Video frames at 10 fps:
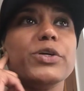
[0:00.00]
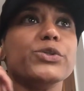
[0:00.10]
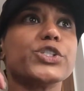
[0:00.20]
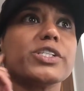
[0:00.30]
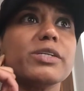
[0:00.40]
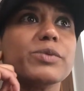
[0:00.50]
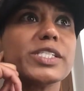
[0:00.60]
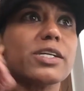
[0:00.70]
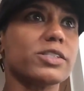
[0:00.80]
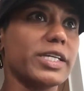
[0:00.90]
usually
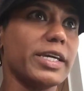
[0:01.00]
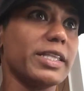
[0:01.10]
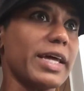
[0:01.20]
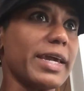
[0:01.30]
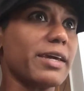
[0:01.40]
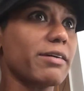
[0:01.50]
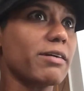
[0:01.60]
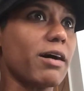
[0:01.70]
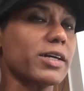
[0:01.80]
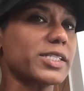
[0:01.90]
resulting in like
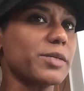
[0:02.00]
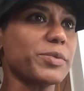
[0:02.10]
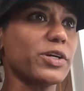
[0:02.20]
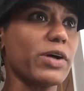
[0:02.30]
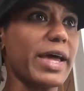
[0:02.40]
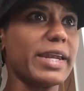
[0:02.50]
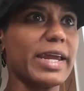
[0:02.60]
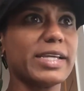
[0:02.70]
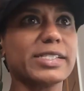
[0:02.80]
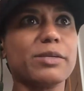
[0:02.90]
occipital
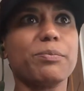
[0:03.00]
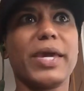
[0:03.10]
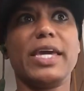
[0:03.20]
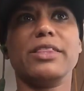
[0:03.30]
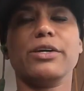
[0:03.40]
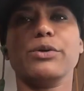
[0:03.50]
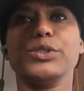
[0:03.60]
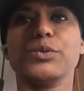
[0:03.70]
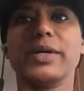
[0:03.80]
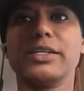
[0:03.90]
headaches and pain that
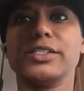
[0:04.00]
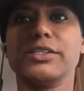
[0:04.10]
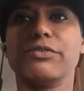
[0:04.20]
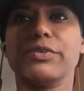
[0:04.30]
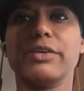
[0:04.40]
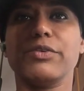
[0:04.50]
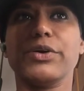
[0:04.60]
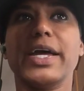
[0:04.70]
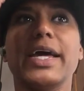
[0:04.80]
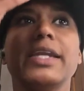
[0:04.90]
goes around to the front of
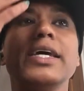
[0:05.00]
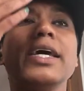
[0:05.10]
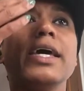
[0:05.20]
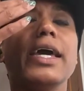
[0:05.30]
your head.